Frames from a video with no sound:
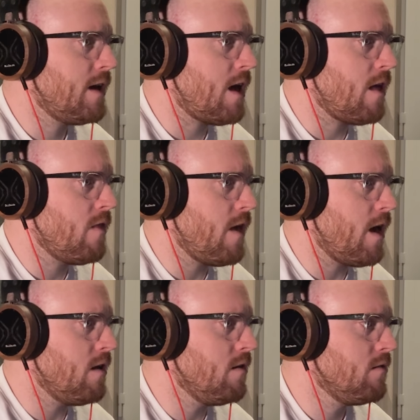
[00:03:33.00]
and
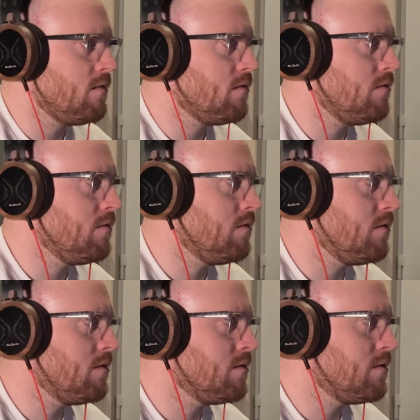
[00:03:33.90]
then
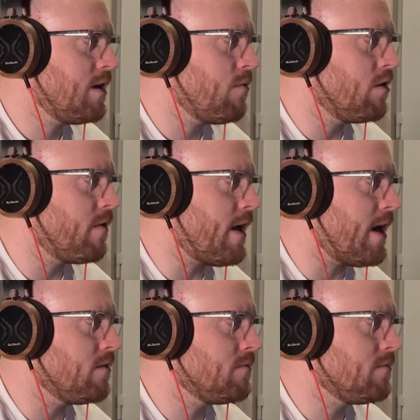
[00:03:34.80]
get rid of that.